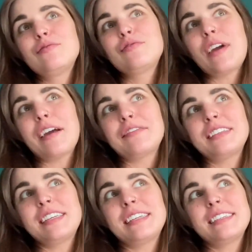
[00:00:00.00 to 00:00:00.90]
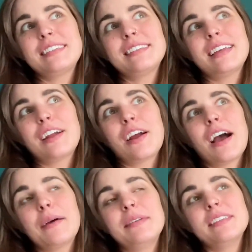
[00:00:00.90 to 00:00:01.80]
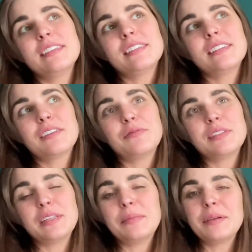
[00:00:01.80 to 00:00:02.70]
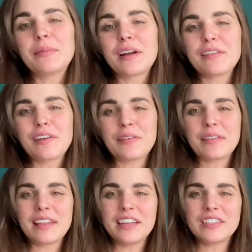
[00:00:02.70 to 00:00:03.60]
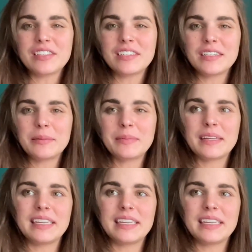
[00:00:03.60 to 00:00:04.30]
crafting in our hobbies is a really big part of our relationship,